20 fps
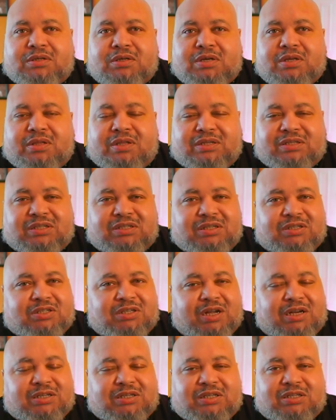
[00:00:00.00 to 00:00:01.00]
This is a
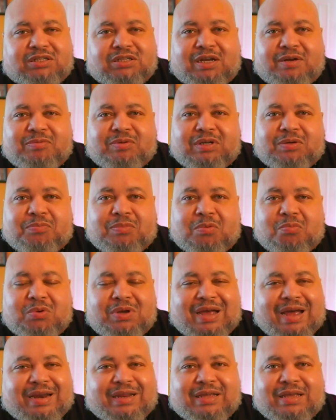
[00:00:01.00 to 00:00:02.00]
touchy subject, but we
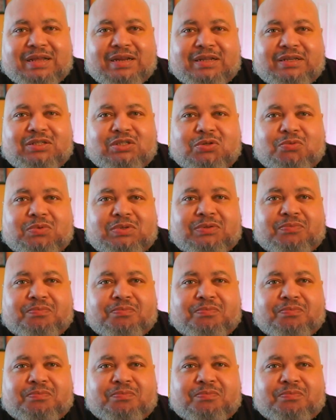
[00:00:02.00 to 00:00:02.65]
got to get into it.